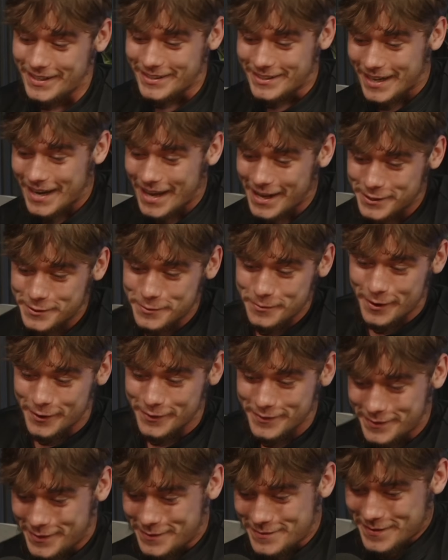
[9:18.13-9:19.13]
July
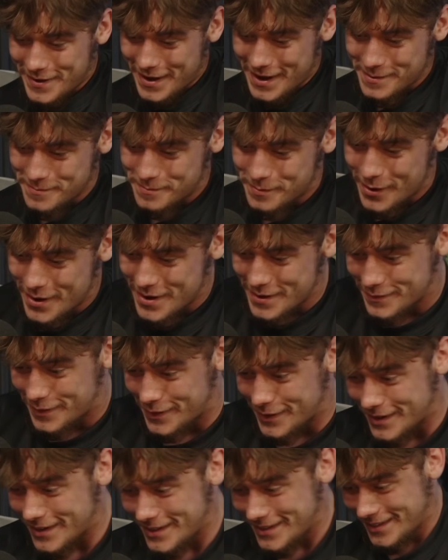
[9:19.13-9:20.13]
12th, I'm fighting
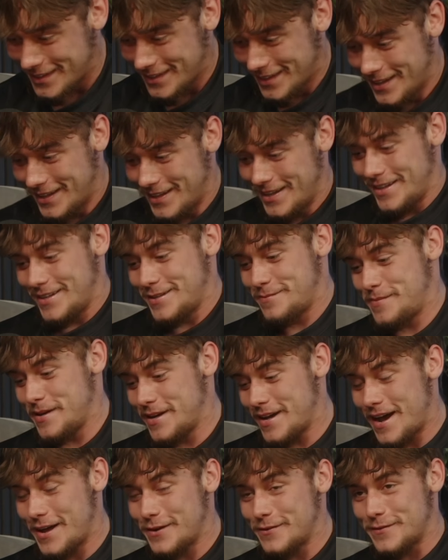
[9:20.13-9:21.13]
Braveheart. It's been
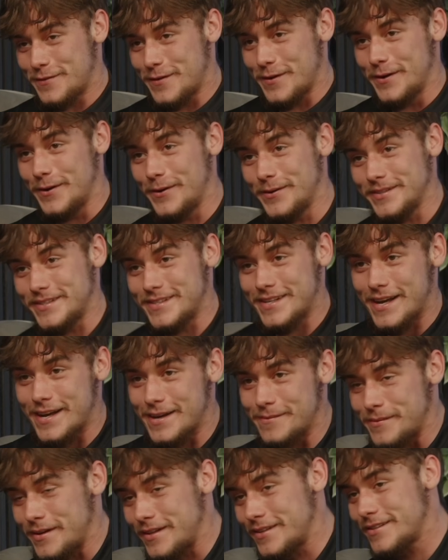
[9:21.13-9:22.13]
going on for a long time, man.